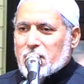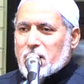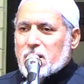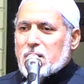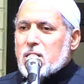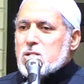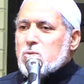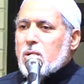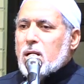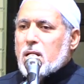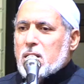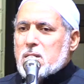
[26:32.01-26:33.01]
And that's
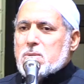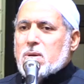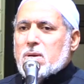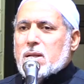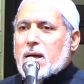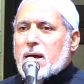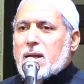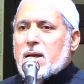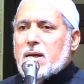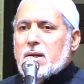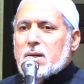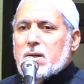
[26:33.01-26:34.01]
why Allah subhanahu wa
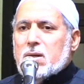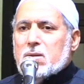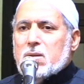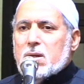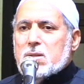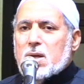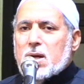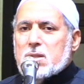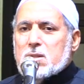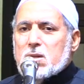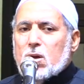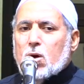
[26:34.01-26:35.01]
ta'ala tells
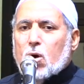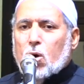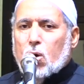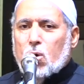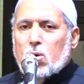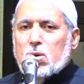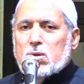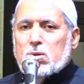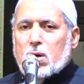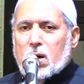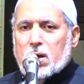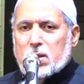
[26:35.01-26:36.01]
us, hold
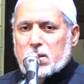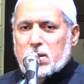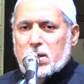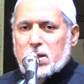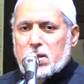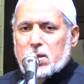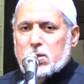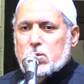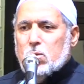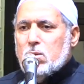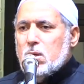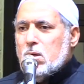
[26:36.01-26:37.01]
on
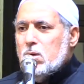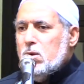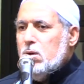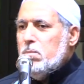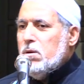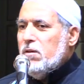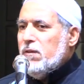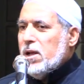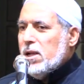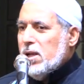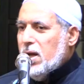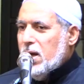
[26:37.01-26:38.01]
to the robe of
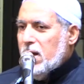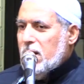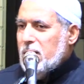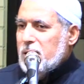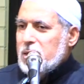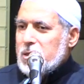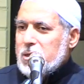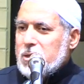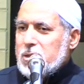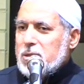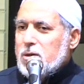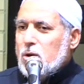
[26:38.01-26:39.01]
Allah,
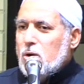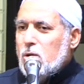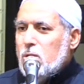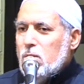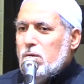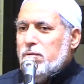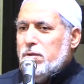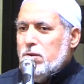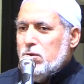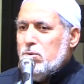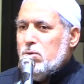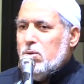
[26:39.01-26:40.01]
all of
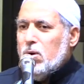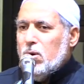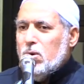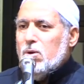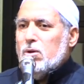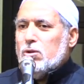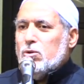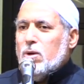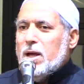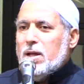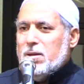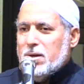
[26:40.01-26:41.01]
you, all
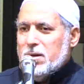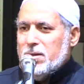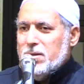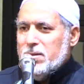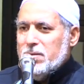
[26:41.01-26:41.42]
together.